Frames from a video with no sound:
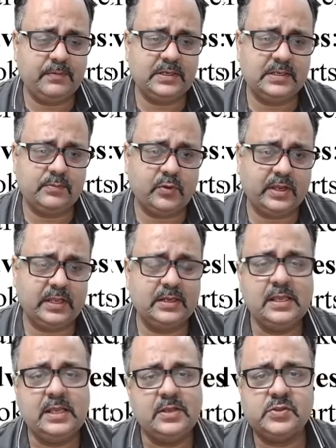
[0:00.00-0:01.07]
is broken,
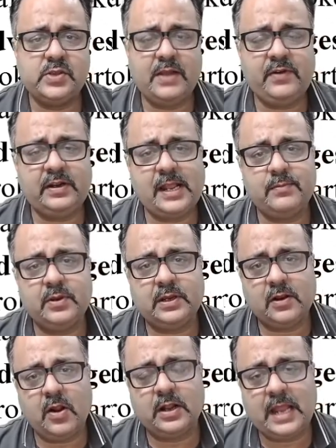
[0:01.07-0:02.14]
so every time you
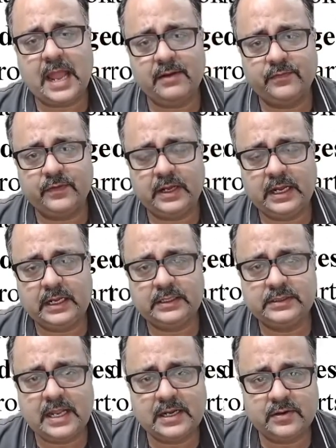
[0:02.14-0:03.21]
cannot have
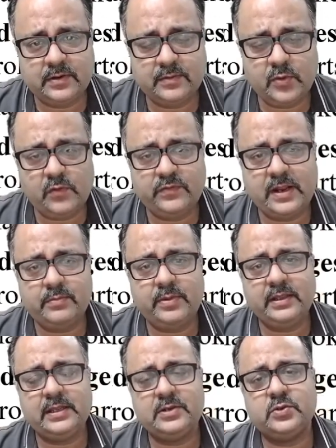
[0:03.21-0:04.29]
that removed and
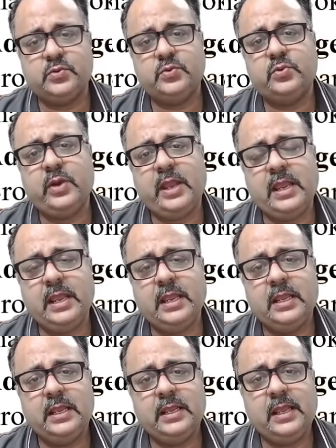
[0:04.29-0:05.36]
bring it to
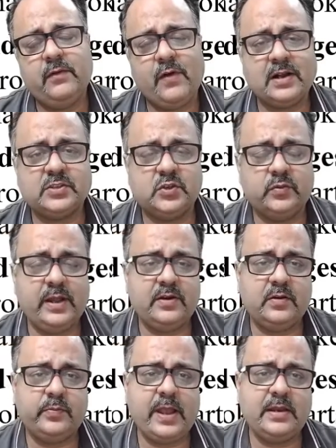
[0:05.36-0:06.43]
a workshop and
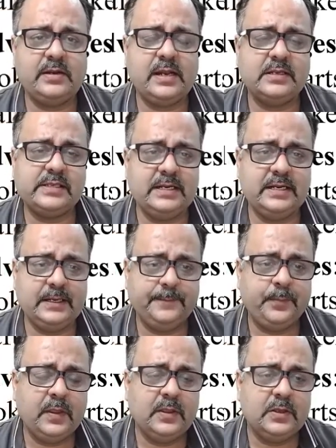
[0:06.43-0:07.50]
repair it and send it.
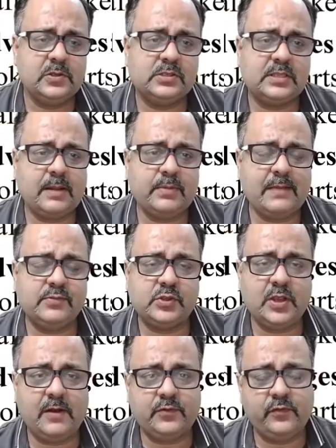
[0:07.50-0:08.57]
So sometimes you
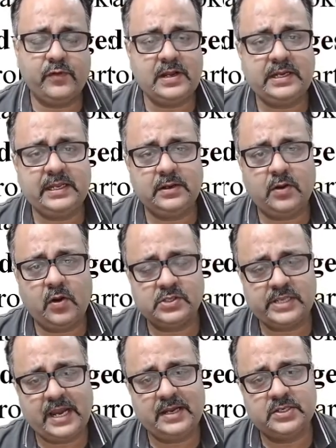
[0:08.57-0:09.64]
have to weld it on
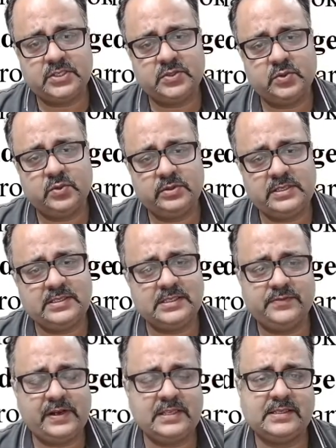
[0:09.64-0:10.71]
site. So this is
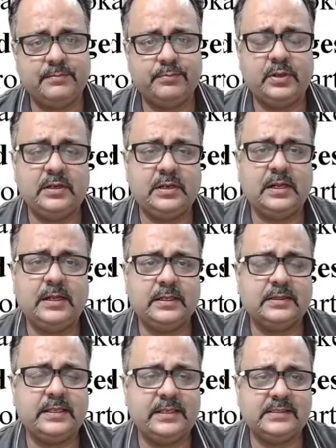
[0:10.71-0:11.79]
very simple
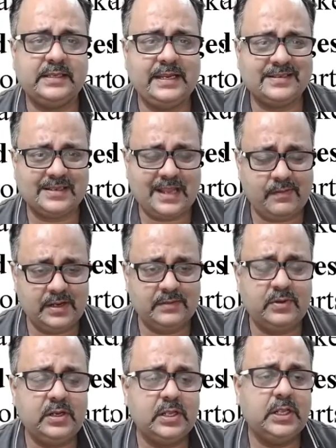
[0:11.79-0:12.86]
things. Kits are
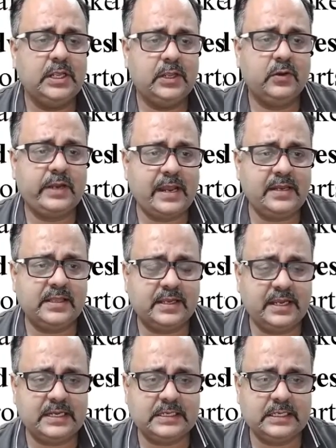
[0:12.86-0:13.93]
available. You carry the
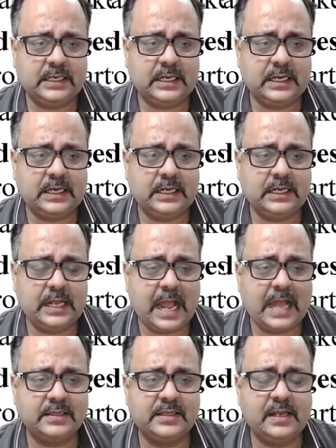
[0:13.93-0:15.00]
kit
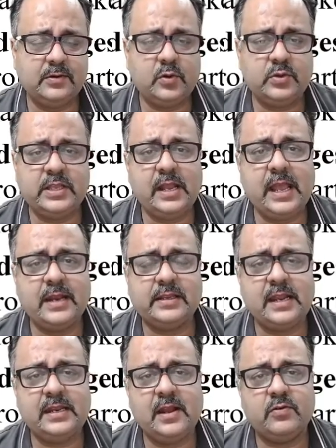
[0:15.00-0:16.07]
and then go there and
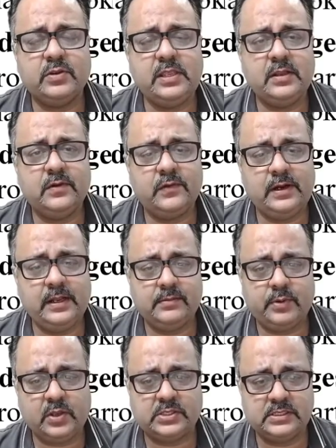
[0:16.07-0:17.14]
carry out the welding
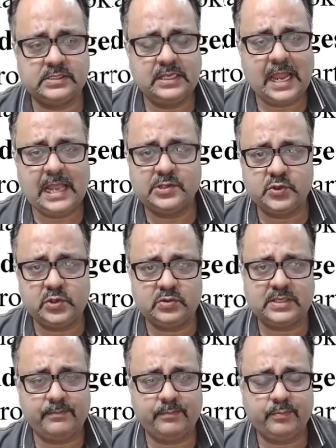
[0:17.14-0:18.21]
process. I'll show you
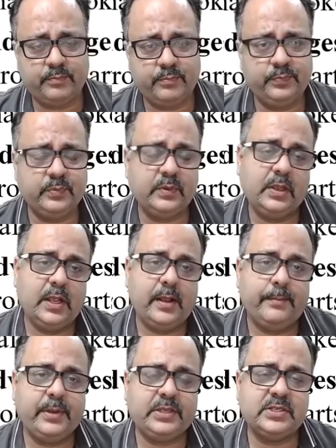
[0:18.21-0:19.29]
some
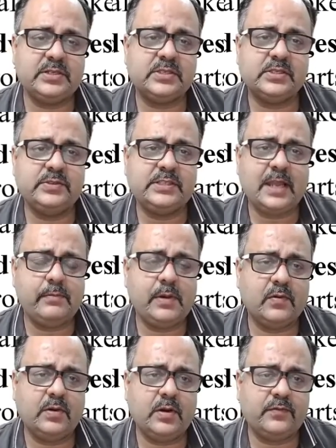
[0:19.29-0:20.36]
pictures which I have
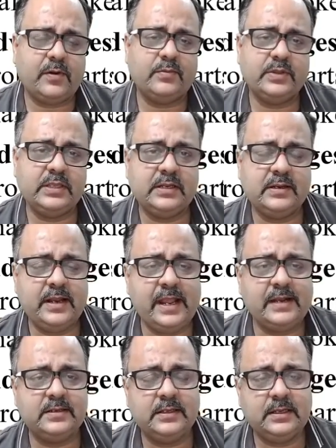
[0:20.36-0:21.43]
downloaded from the
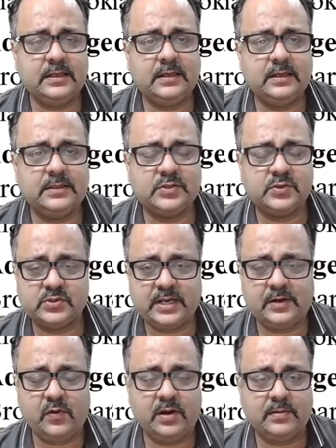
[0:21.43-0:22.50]
net. The source I
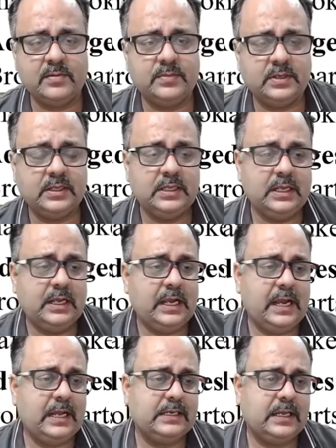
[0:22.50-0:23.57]
don't remember,
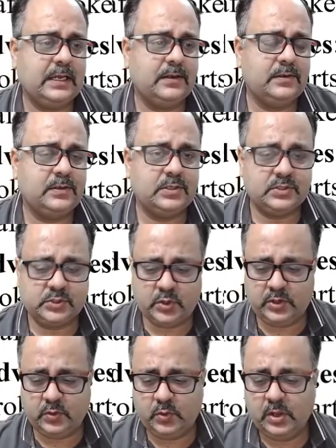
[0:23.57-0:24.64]
and I'll show
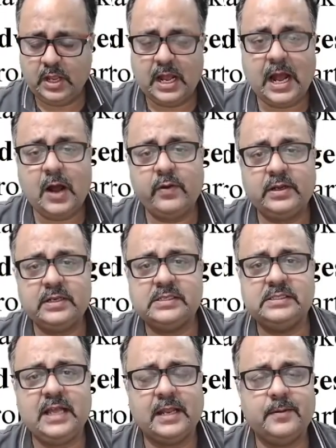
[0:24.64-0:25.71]
you how it is
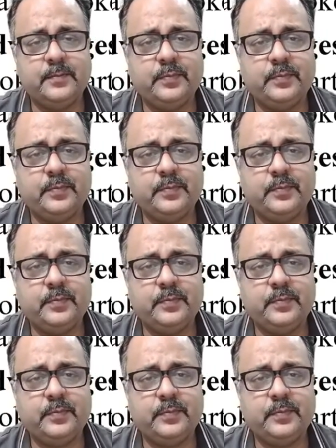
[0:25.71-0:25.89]
done.